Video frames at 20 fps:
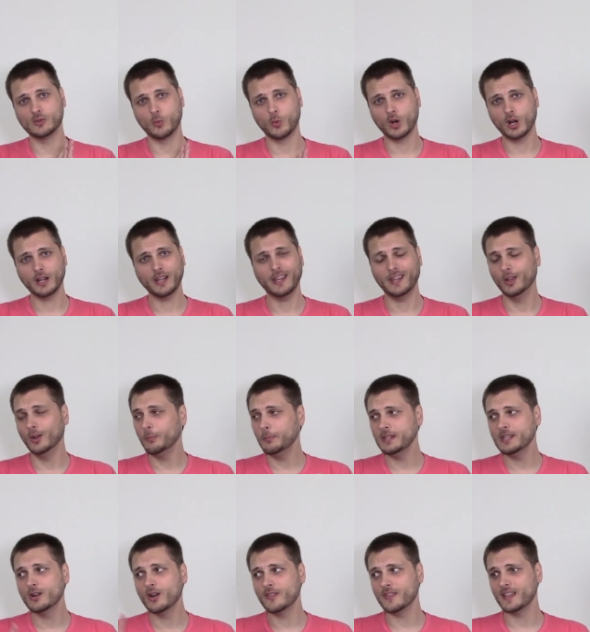to work, he'll
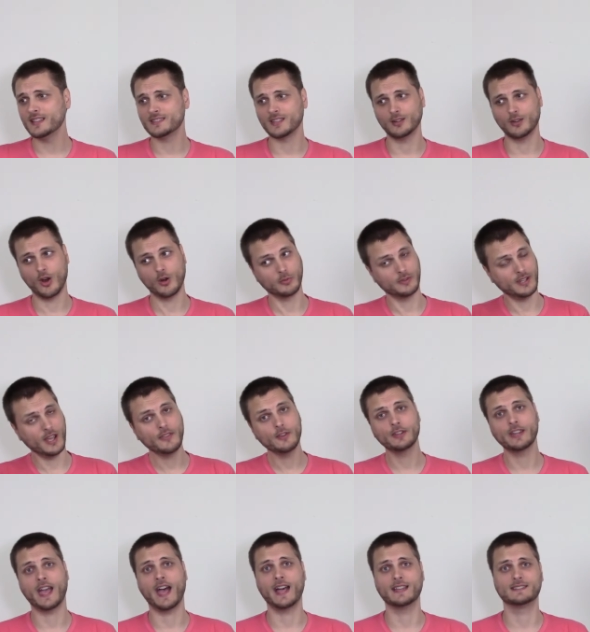be on this along with the other
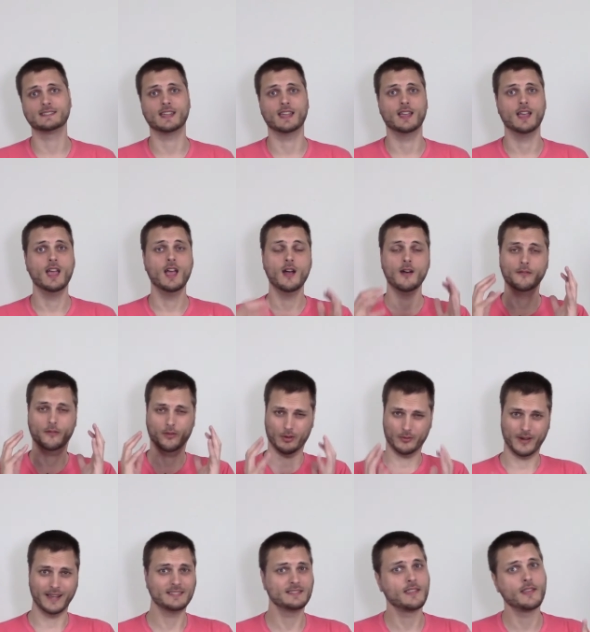cats for the
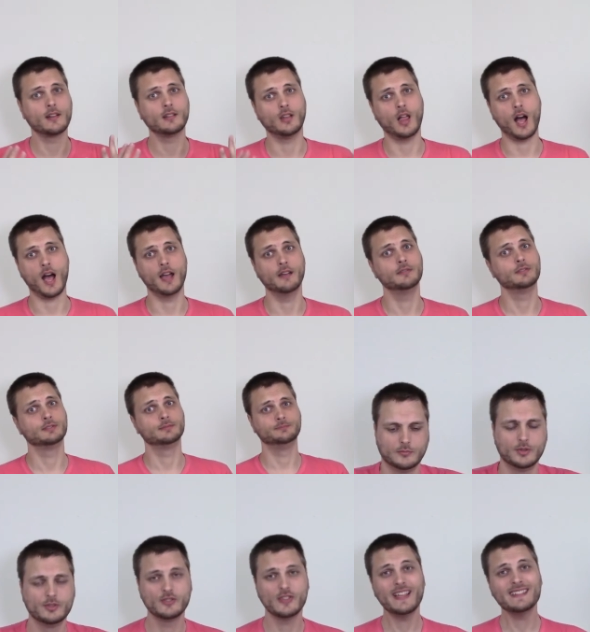rest of their lives.
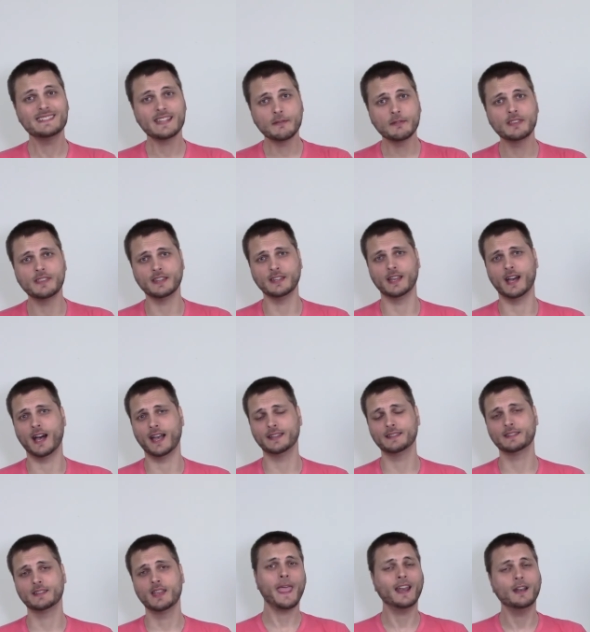So that's everything,
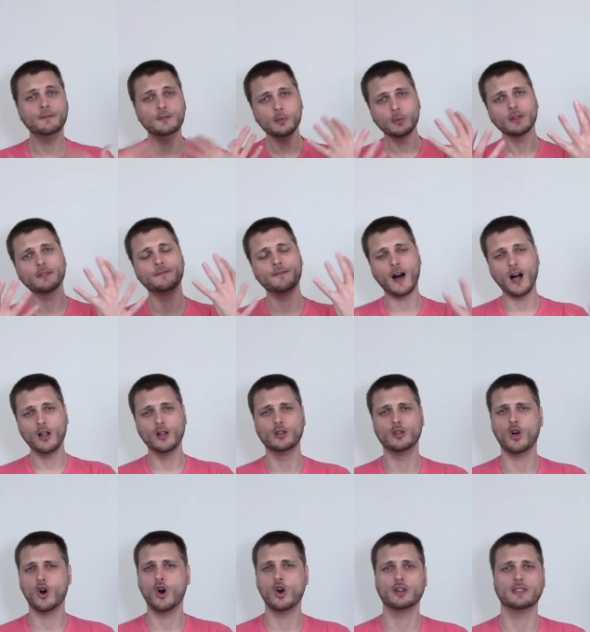guys. And if you want to follow
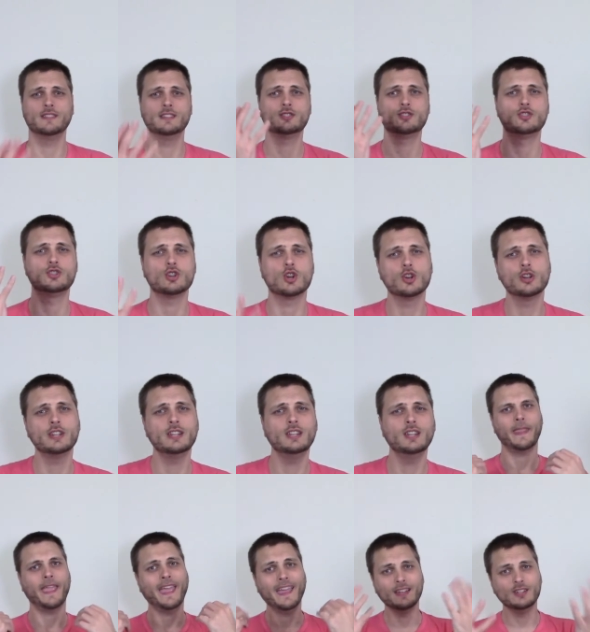along in this journey
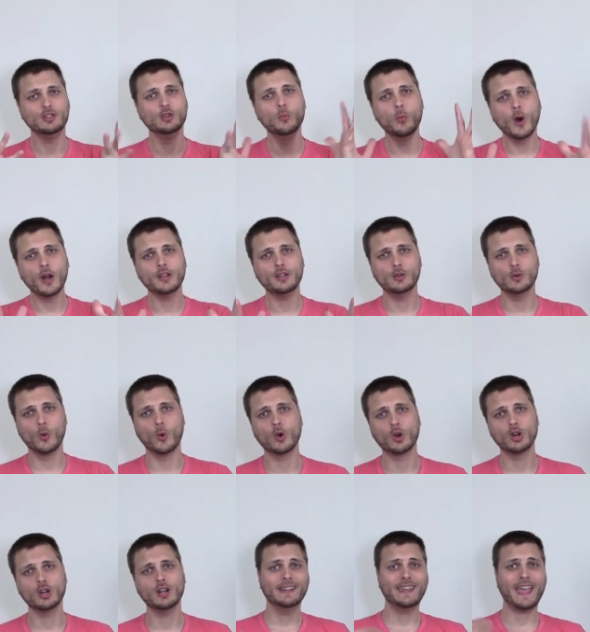and you want
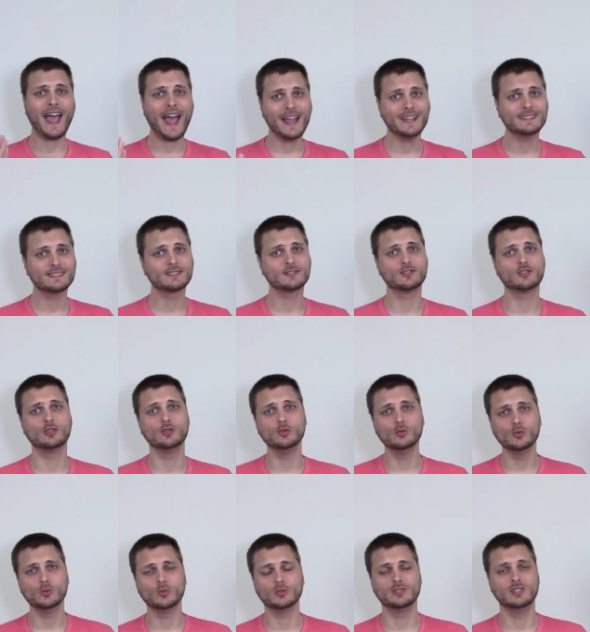your cats
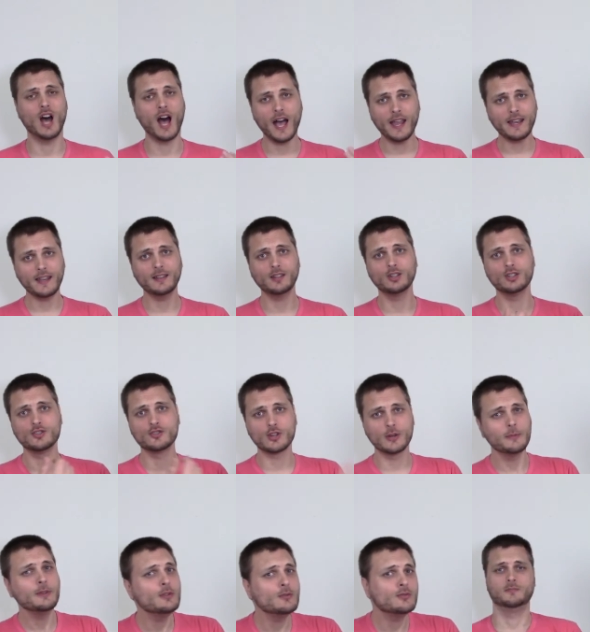to not
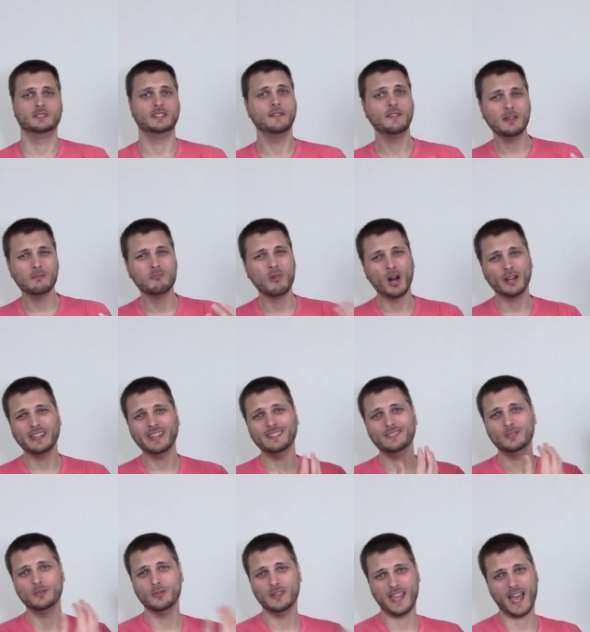contribute giving money
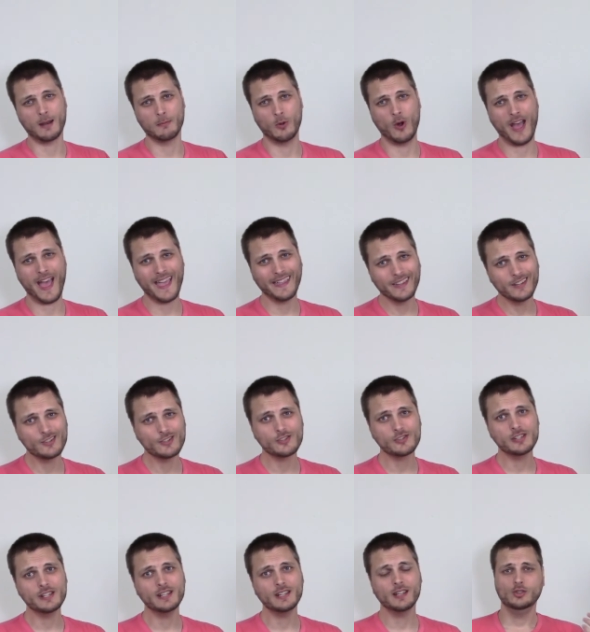to the animal ag
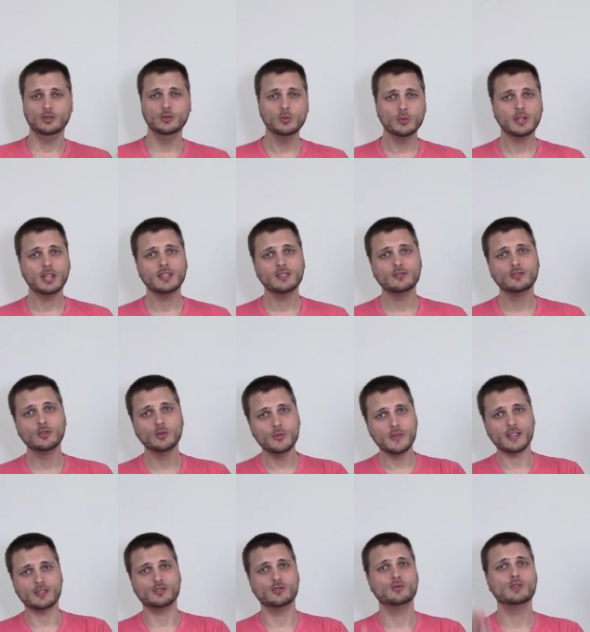industry, you can do
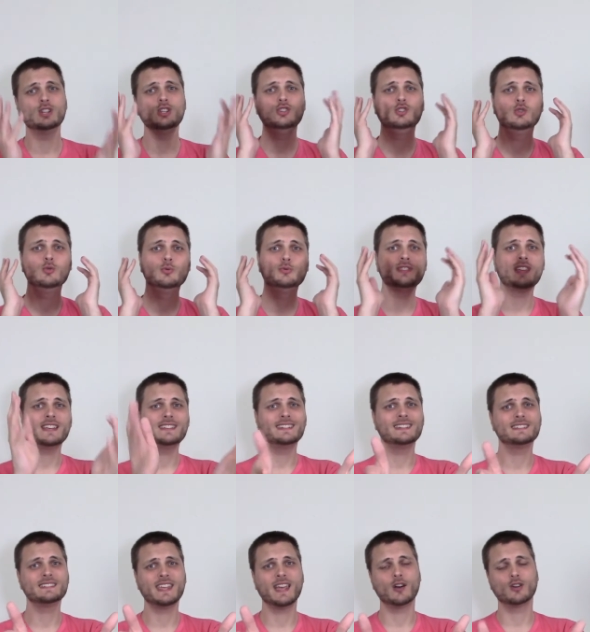this. You can use that
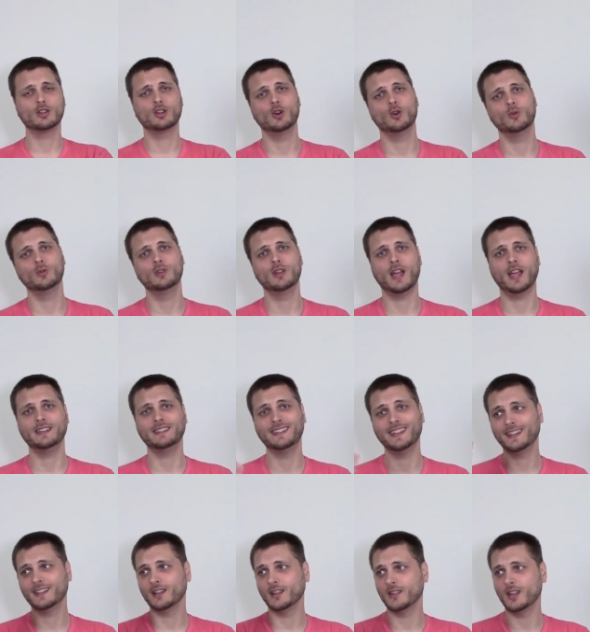discount code and get